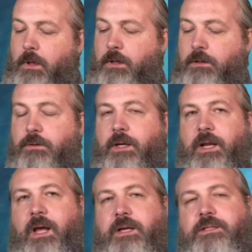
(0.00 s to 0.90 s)
Luke and
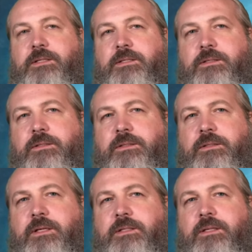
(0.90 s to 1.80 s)
Acts
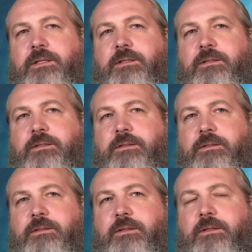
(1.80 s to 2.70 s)
doesn't
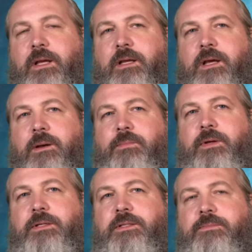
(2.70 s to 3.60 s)

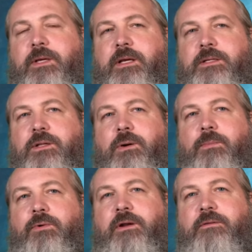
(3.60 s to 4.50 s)
encompass, because the whole
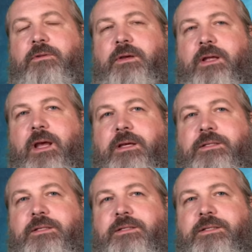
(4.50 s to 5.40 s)
point of Luke and
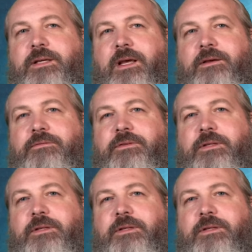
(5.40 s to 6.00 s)
Acts is to have